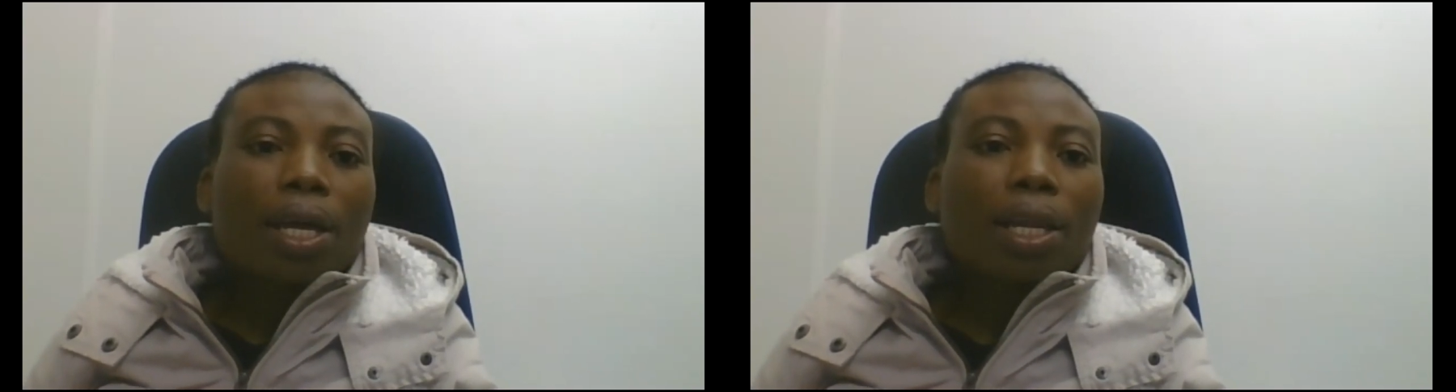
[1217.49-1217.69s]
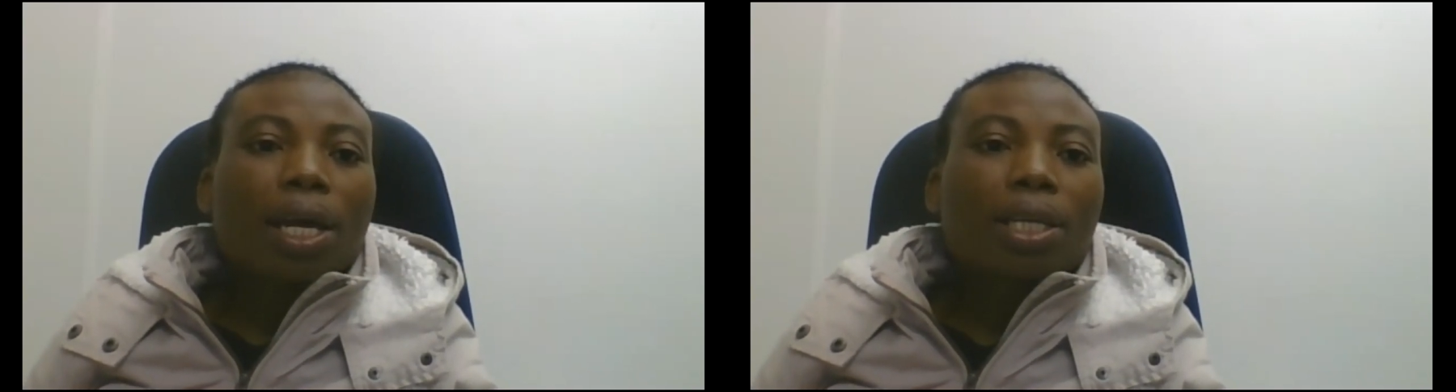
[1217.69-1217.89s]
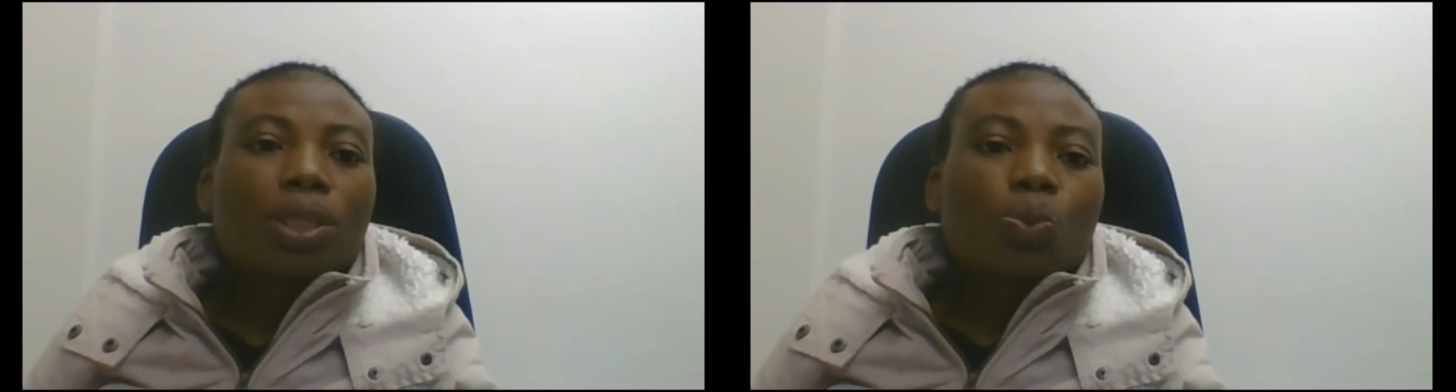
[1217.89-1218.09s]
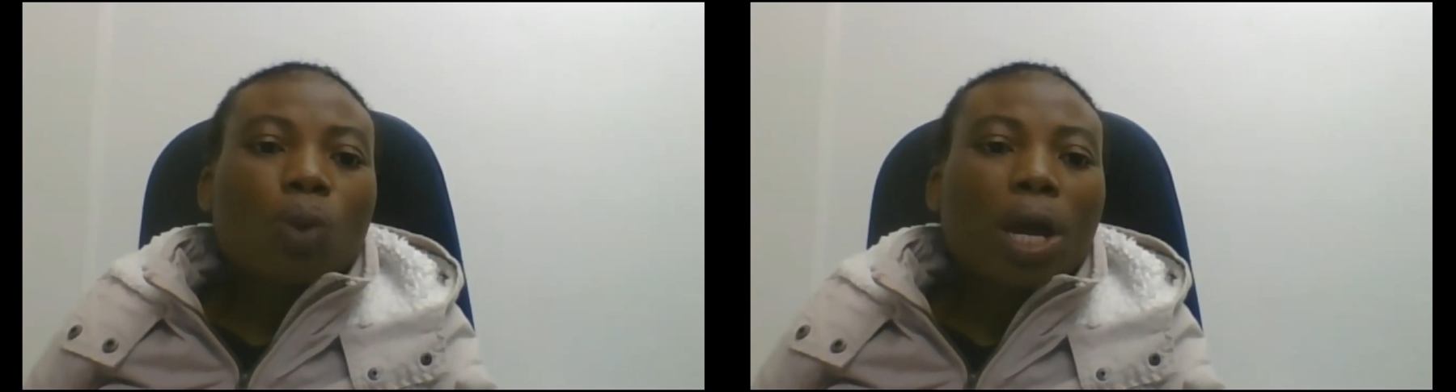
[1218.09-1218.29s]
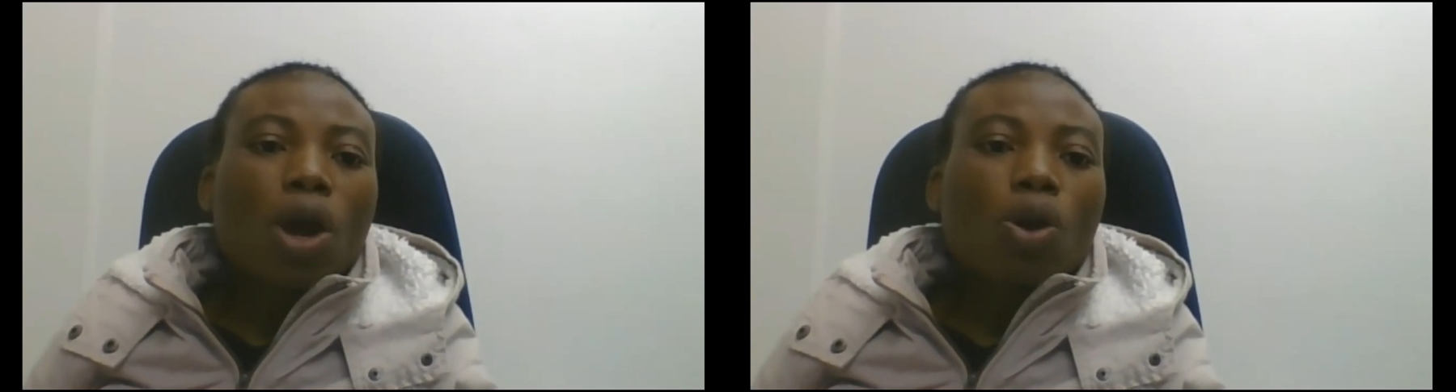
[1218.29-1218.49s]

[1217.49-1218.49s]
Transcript: And that is why